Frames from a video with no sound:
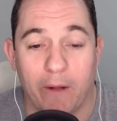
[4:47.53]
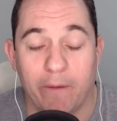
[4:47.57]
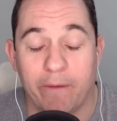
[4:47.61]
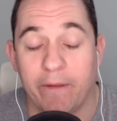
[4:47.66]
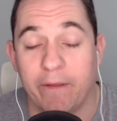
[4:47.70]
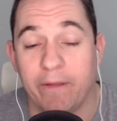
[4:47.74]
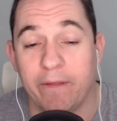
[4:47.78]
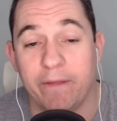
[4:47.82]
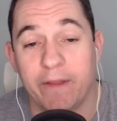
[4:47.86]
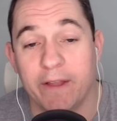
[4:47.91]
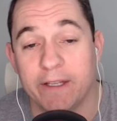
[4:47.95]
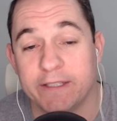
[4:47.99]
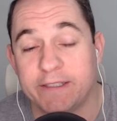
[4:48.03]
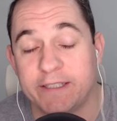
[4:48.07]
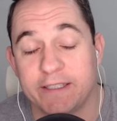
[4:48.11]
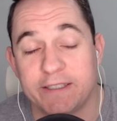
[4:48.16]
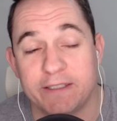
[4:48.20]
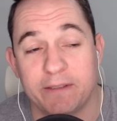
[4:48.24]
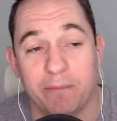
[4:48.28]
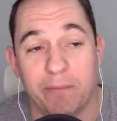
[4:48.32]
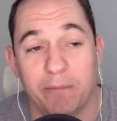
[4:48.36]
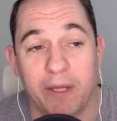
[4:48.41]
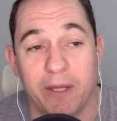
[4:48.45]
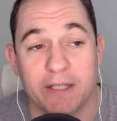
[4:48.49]
And this
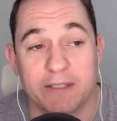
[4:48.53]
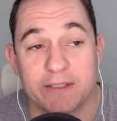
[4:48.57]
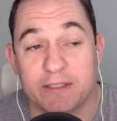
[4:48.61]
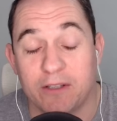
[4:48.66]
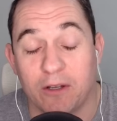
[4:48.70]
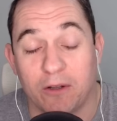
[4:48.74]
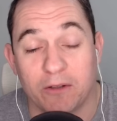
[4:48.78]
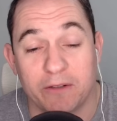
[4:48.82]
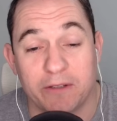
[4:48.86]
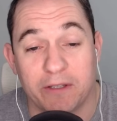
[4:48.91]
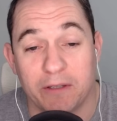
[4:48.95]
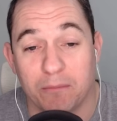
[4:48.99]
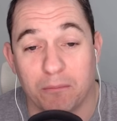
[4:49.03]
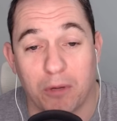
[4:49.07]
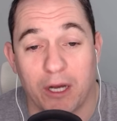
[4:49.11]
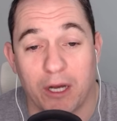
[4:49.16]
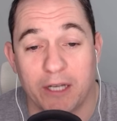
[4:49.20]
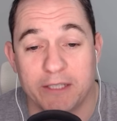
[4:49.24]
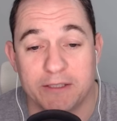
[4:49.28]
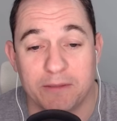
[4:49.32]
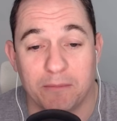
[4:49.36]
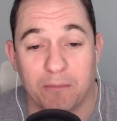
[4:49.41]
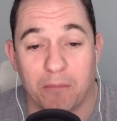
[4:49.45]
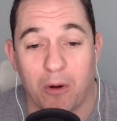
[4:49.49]
isn't me insulting
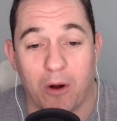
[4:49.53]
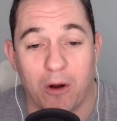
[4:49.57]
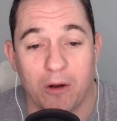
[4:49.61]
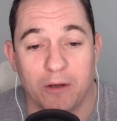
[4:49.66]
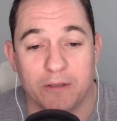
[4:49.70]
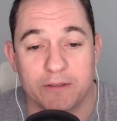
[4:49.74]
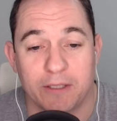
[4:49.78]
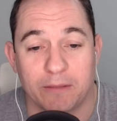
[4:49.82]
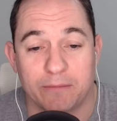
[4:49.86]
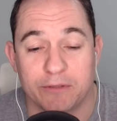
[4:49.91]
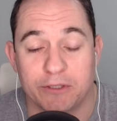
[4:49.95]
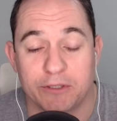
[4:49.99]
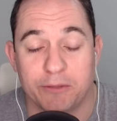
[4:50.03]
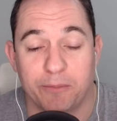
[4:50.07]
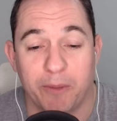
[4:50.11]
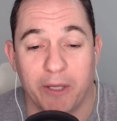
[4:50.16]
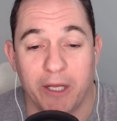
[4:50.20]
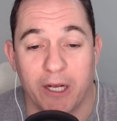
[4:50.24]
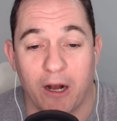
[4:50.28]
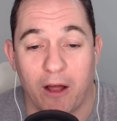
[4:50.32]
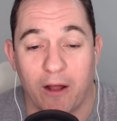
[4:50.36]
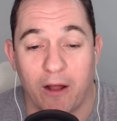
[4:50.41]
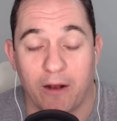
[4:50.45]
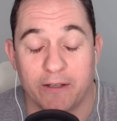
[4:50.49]
Bryson Barnes. I'm just
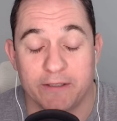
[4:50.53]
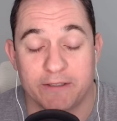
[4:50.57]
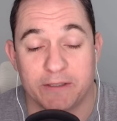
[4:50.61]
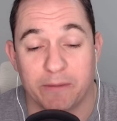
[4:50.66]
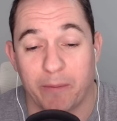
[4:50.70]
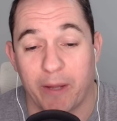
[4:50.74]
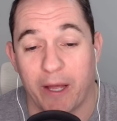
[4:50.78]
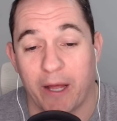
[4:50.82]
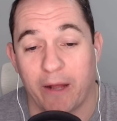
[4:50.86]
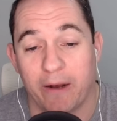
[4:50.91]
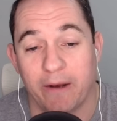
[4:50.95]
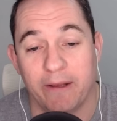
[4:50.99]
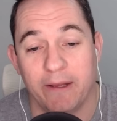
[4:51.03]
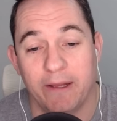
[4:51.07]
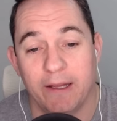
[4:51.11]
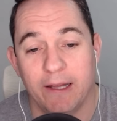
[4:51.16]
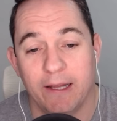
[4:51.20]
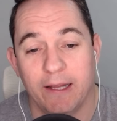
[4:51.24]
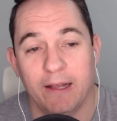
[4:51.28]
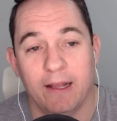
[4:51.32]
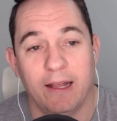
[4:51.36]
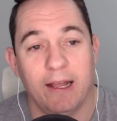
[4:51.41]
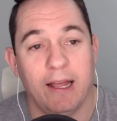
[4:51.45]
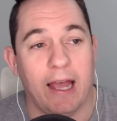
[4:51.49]
being honest about
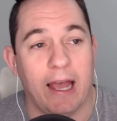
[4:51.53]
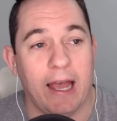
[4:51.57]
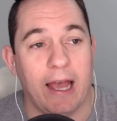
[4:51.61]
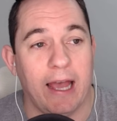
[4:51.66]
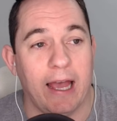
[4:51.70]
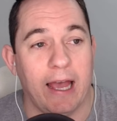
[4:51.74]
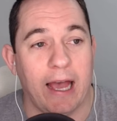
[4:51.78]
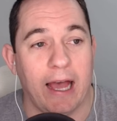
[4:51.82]
it.